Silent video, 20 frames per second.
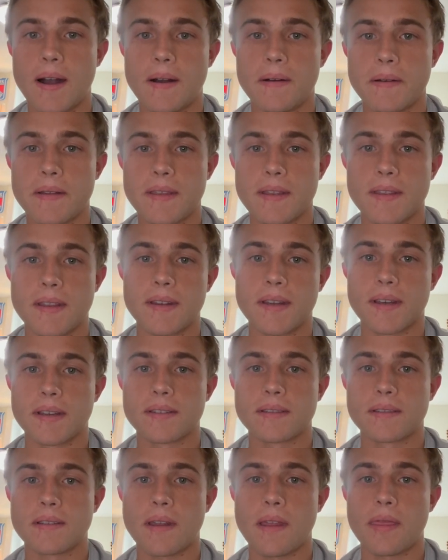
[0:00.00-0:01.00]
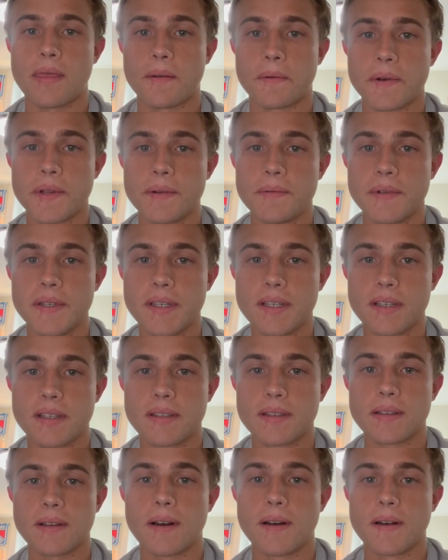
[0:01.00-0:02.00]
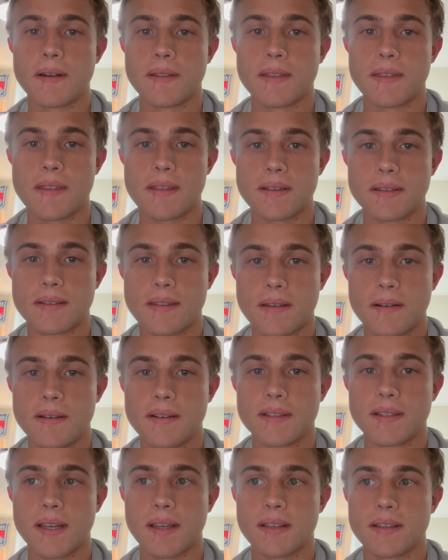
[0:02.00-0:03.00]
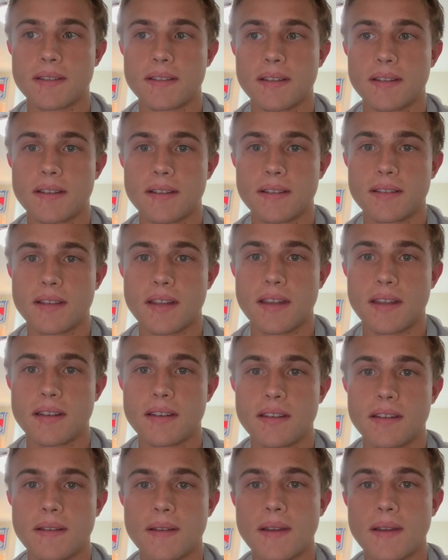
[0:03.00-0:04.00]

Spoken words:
within the next 3 weeks on this 30-second sit-to-stand.